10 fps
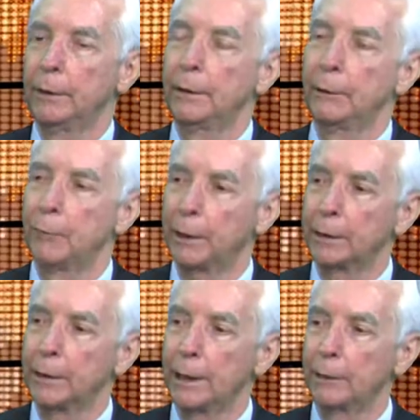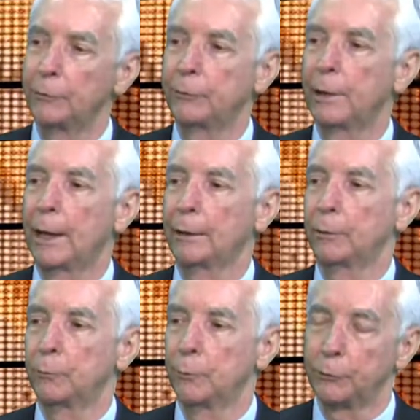They recognized that
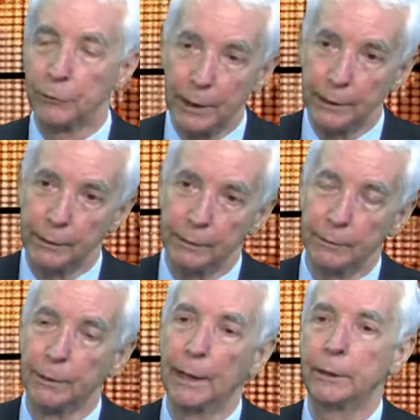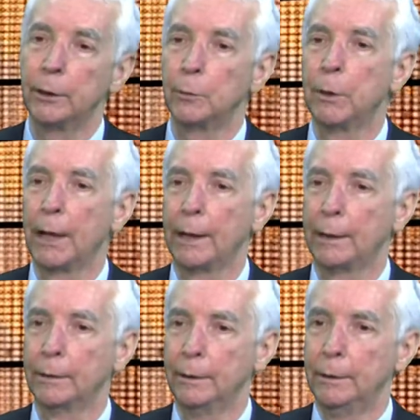with China that
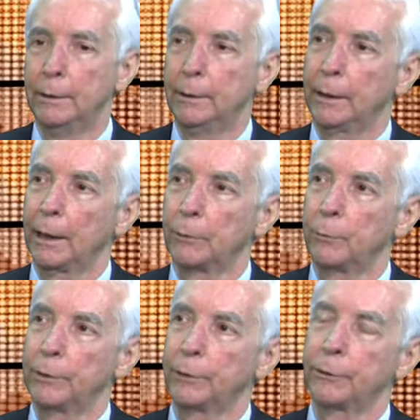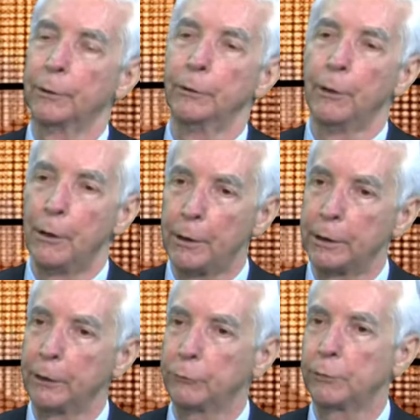nearby, and with the long
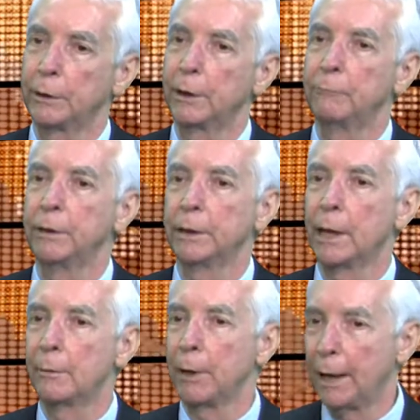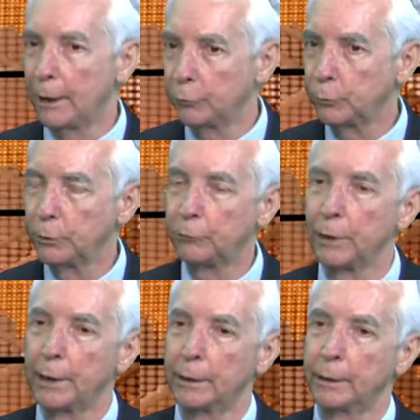history that Vietnam has with
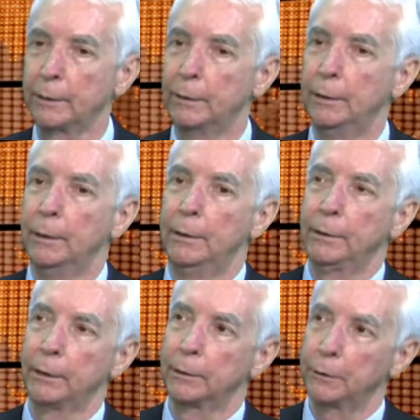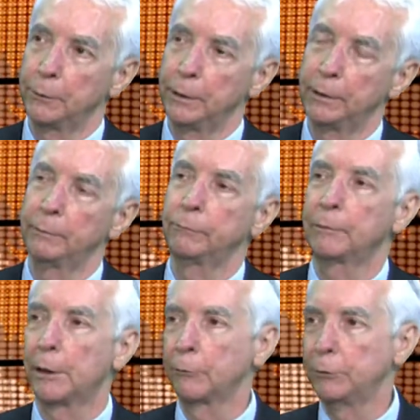China, including
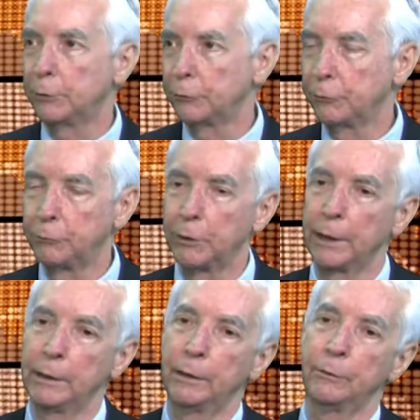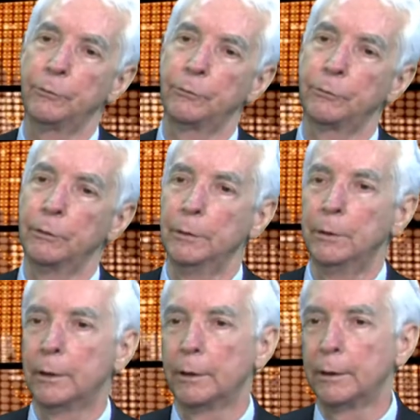thousand years of Chinese
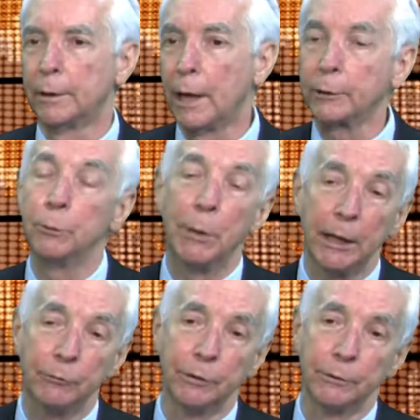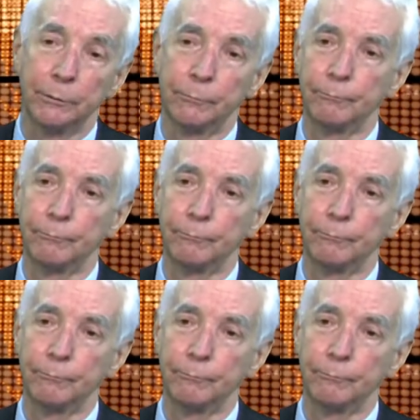uh, occupation,